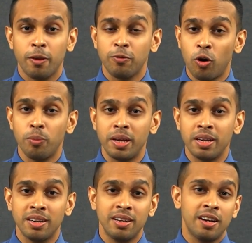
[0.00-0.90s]

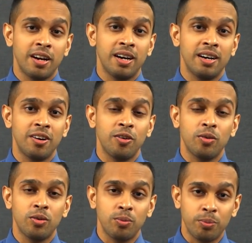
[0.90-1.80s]
forming a
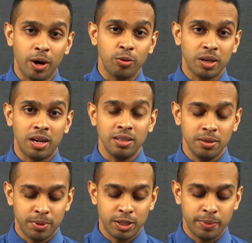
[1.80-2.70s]
brown color
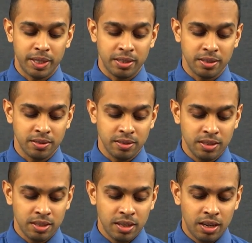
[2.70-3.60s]
precipitate.
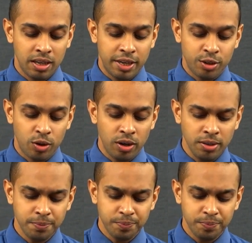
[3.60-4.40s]
And later on,